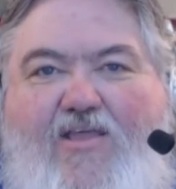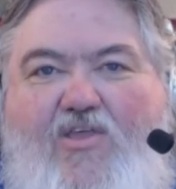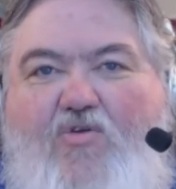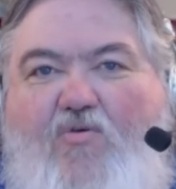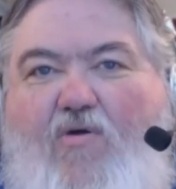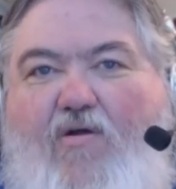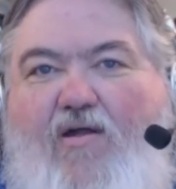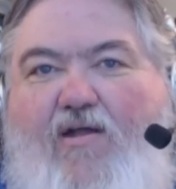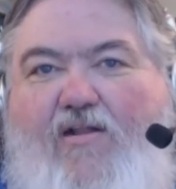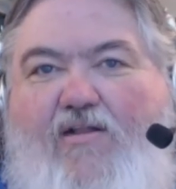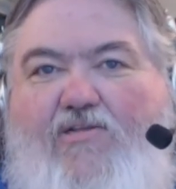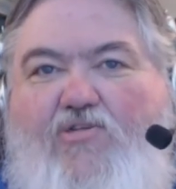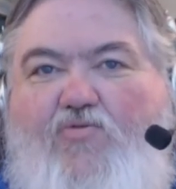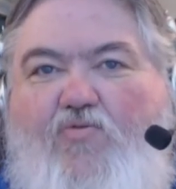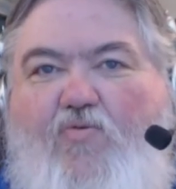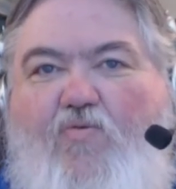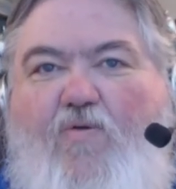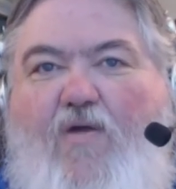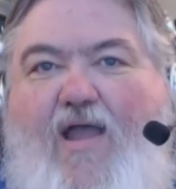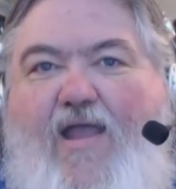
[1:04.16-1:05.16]
that U R L is
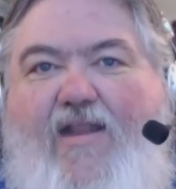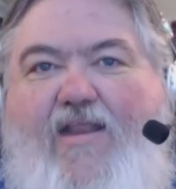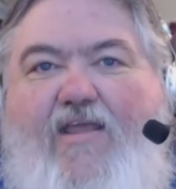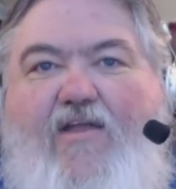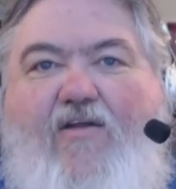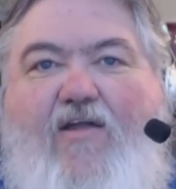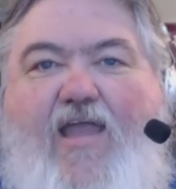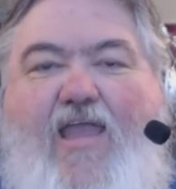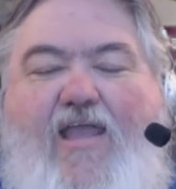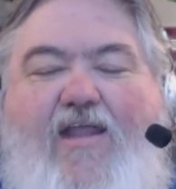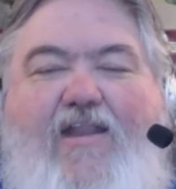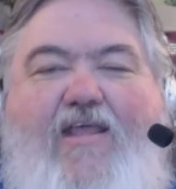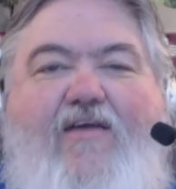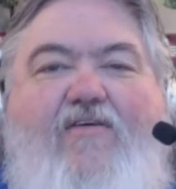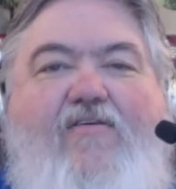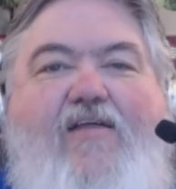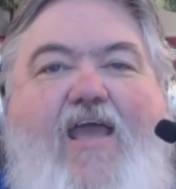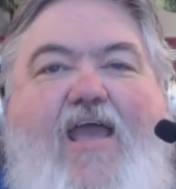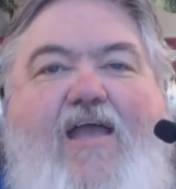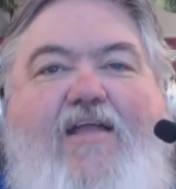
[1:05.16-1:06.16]
right here,
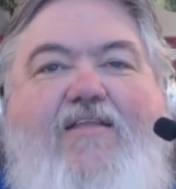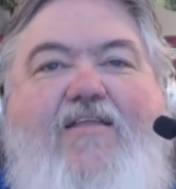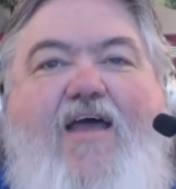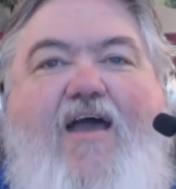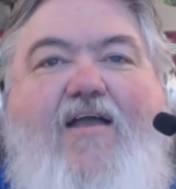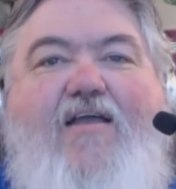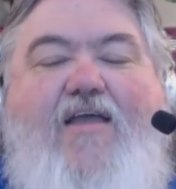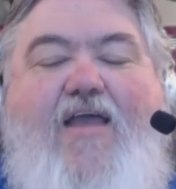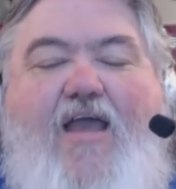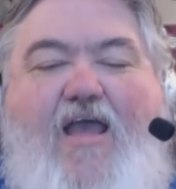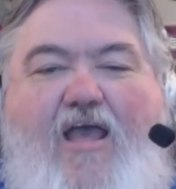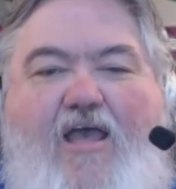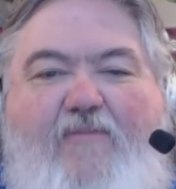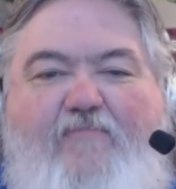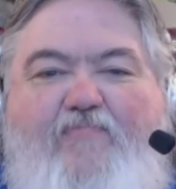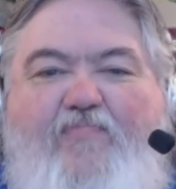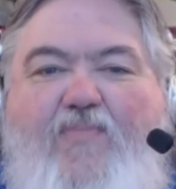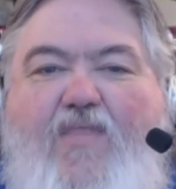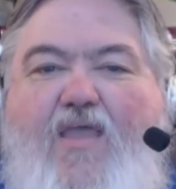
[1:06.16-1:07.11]
handheld hack dot com.